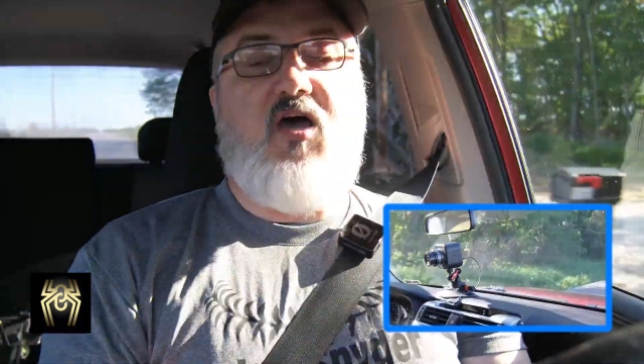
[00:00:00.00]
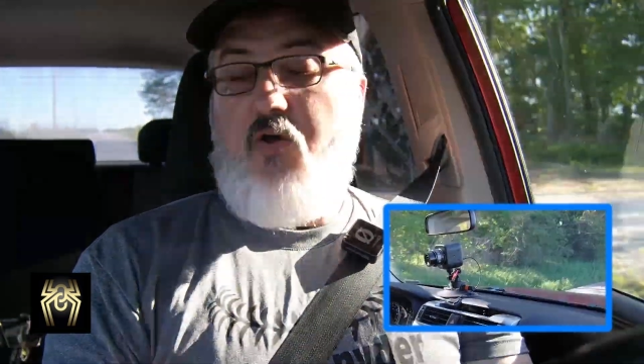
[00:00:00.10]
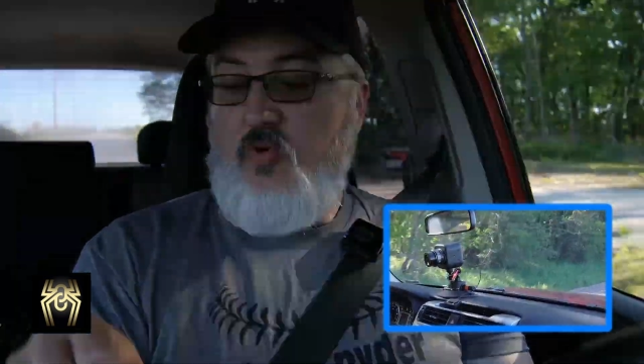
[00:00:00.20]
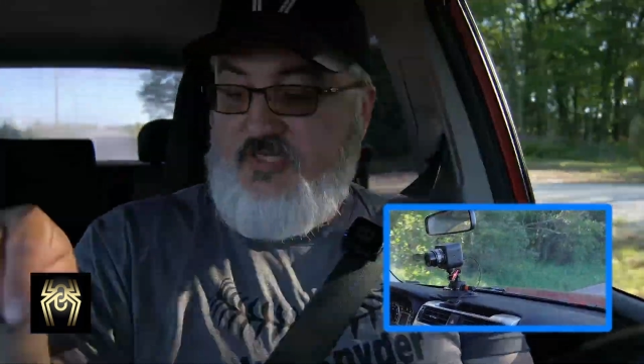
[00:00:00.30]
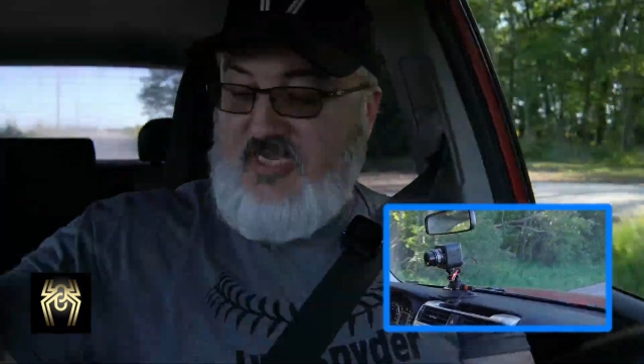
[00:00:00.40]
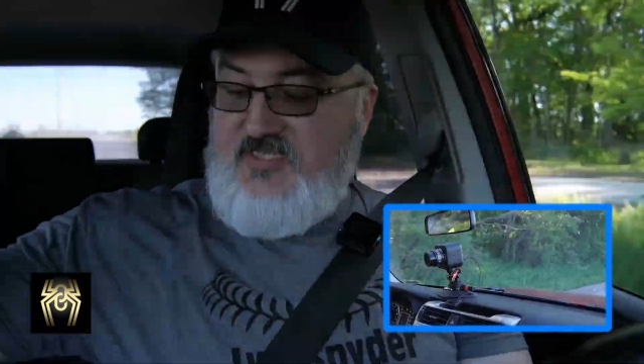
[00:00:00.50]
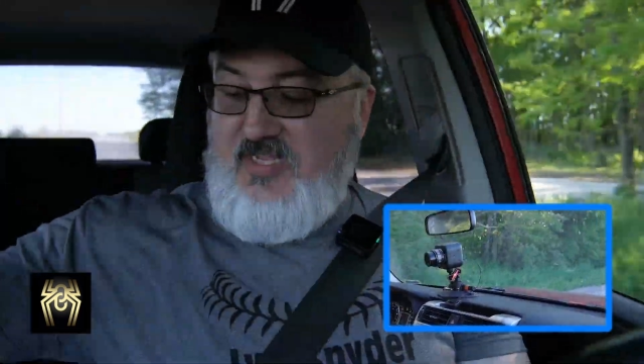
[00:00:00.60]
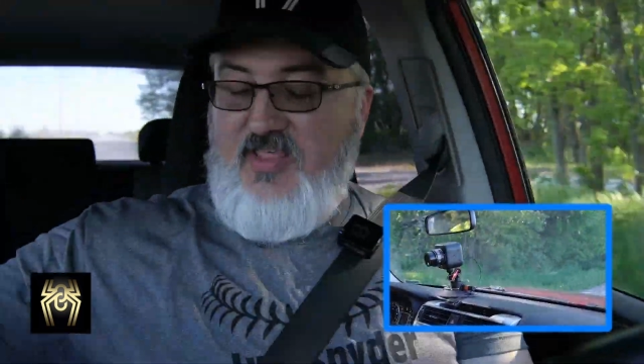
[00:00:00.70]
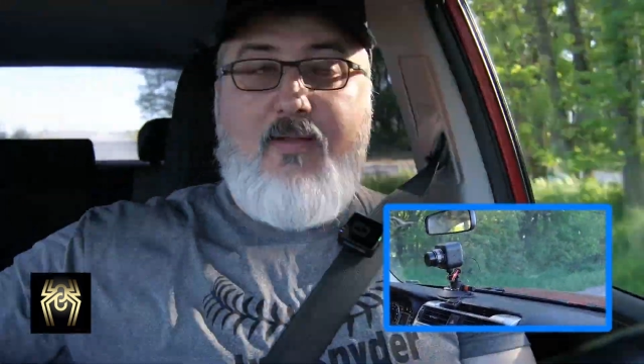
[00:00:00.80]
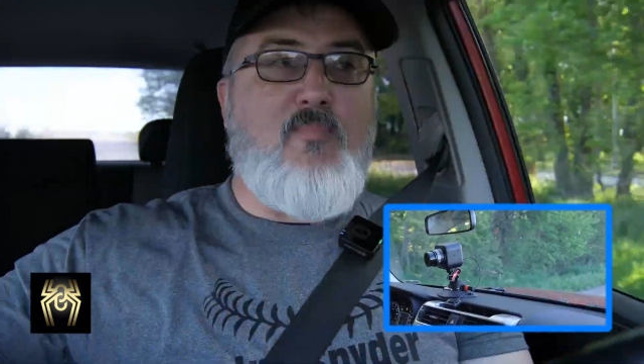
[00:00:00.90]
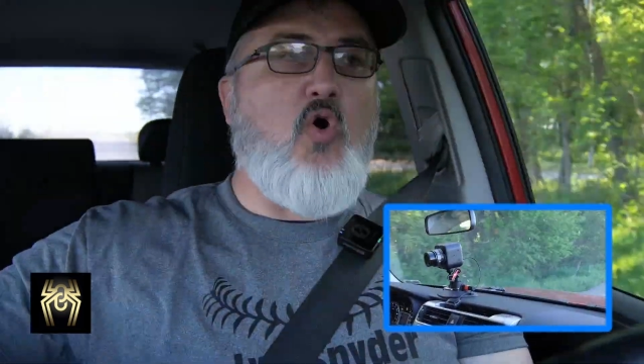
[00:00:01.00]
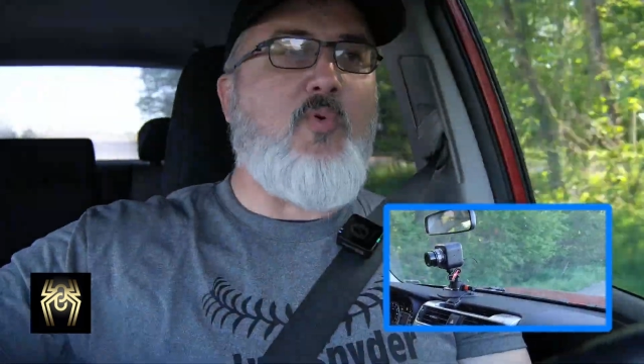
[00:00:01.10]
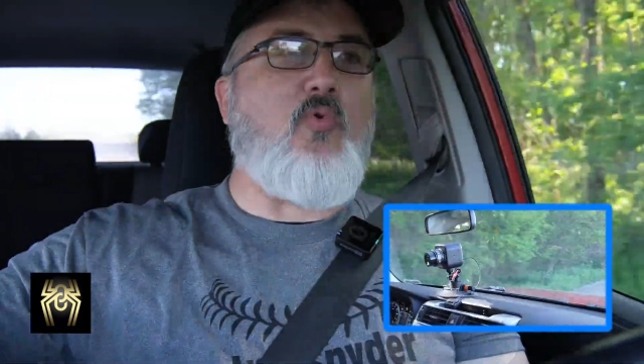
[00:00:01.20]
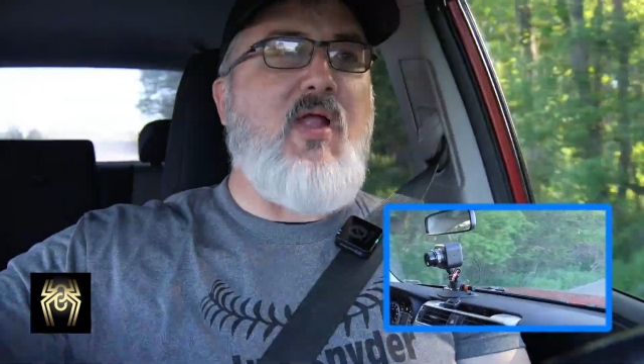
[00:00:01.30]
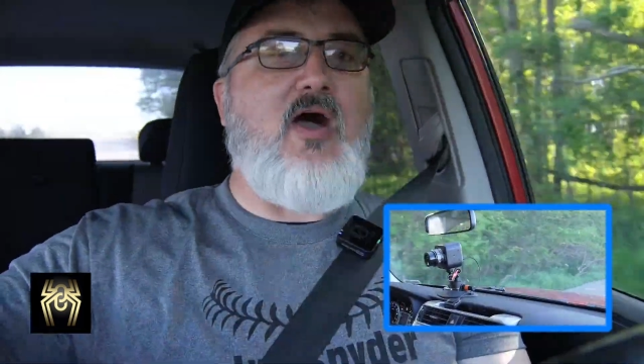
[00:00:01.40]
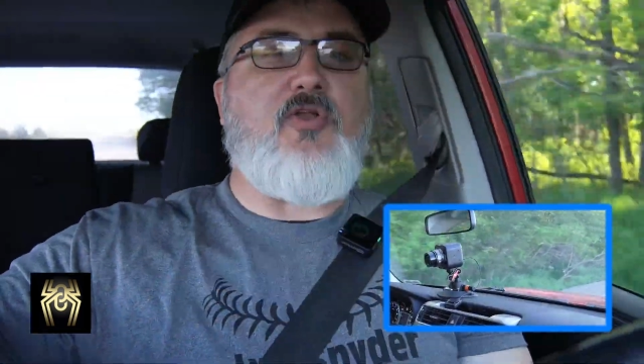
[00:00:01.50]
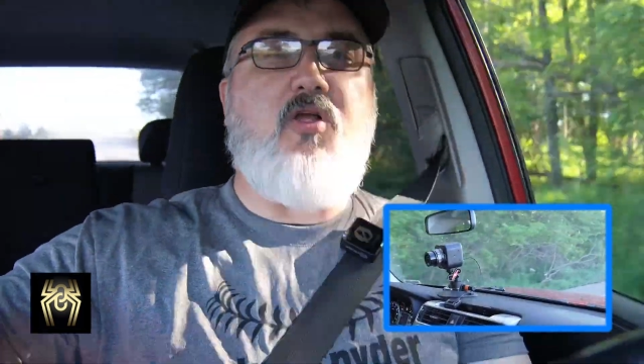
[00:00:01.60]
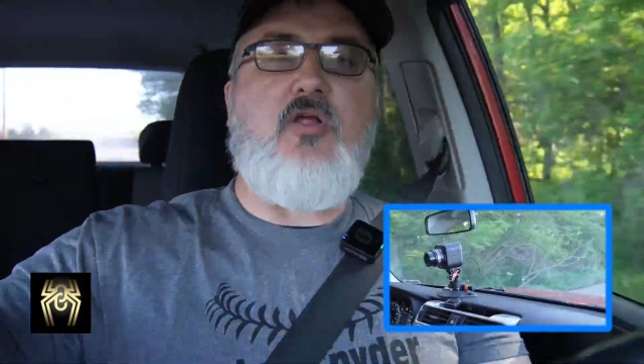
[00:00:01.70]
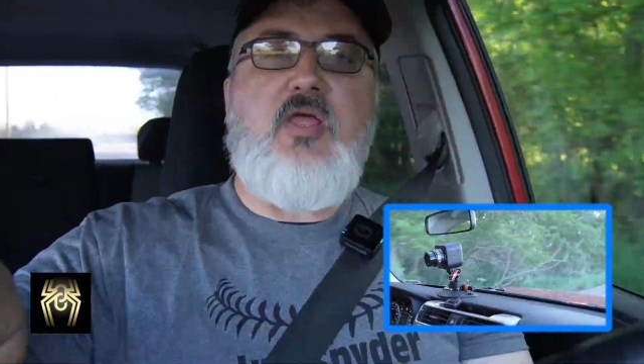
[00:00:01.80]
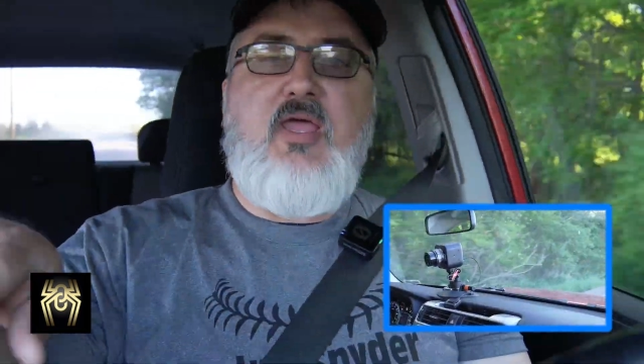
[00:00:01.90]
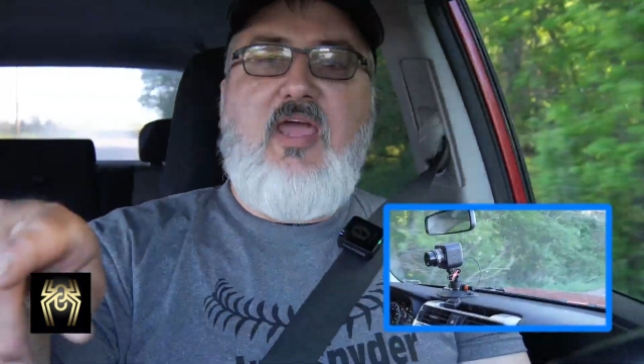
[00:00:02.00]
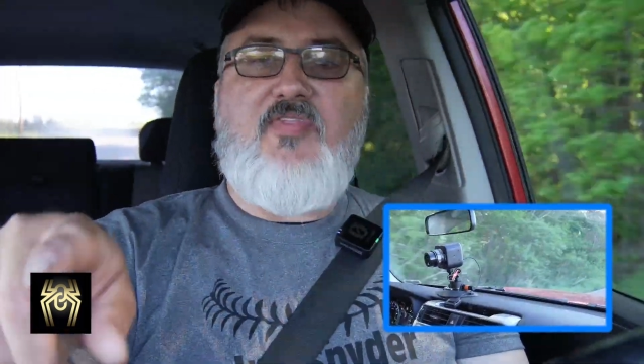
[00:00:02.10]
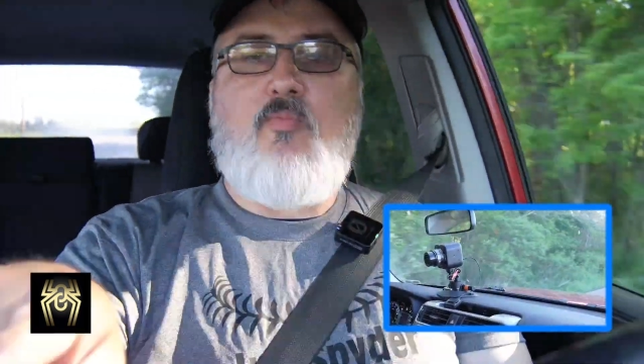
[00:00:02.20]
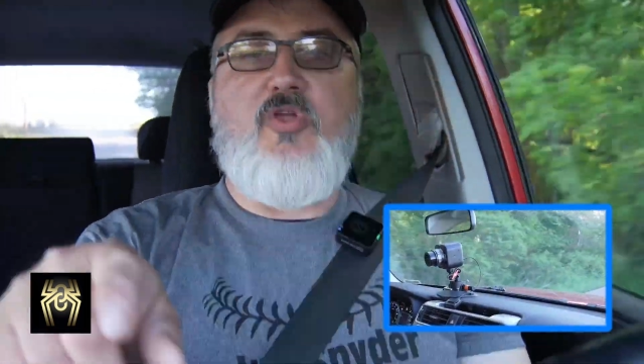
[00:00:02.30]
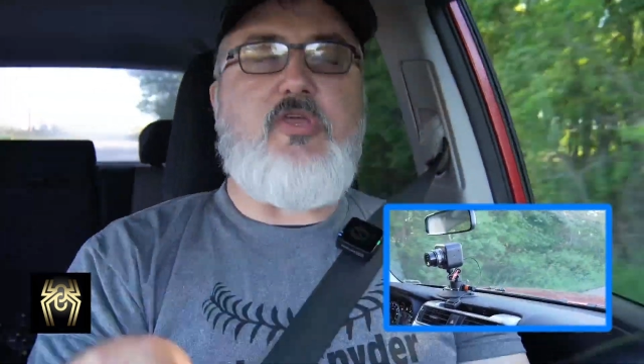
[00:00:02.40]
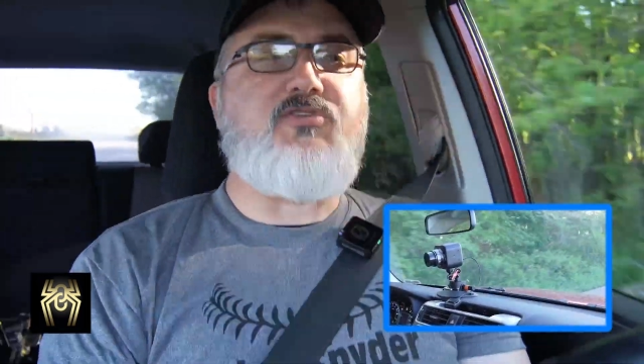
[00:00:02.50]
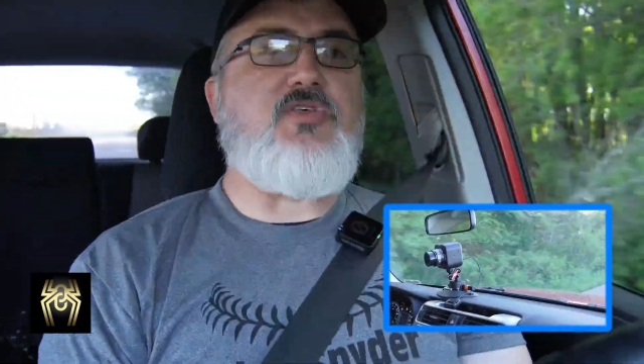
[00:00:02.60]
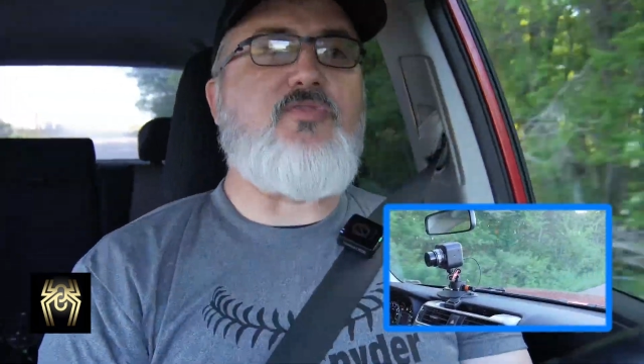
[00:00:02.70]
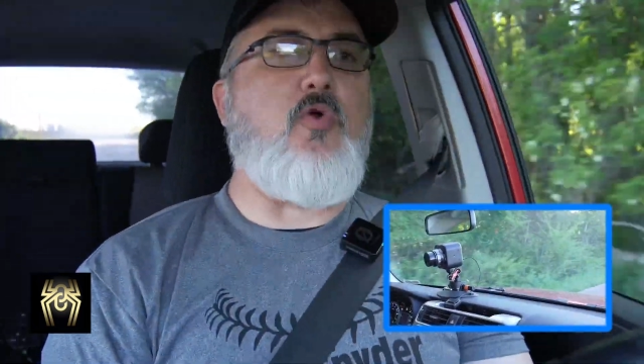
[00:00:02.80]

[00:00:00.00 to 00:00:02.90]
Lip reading: We're testing that mobile router, and then we're using the